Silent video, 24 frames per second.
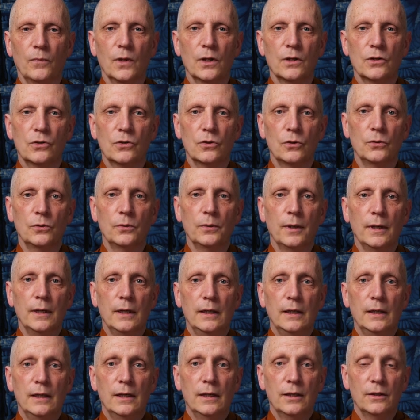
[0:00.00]
So
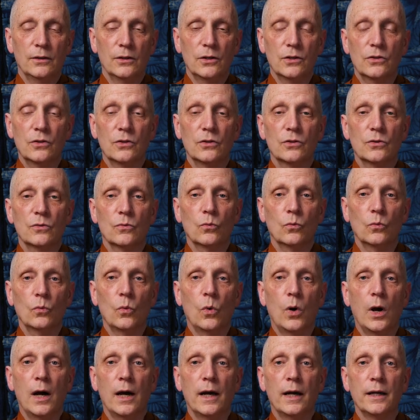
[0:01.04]
this is
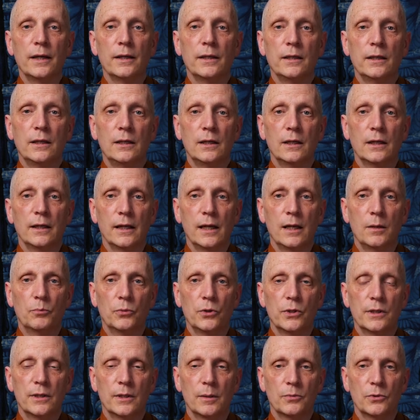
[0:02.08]
why the eight
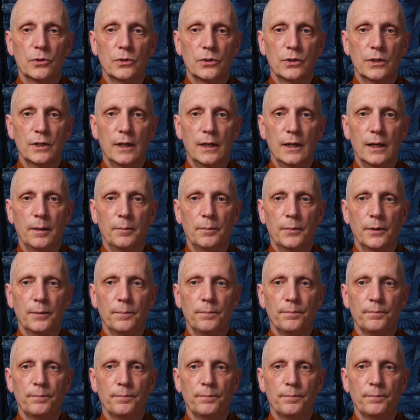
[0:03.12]
precepts are set up.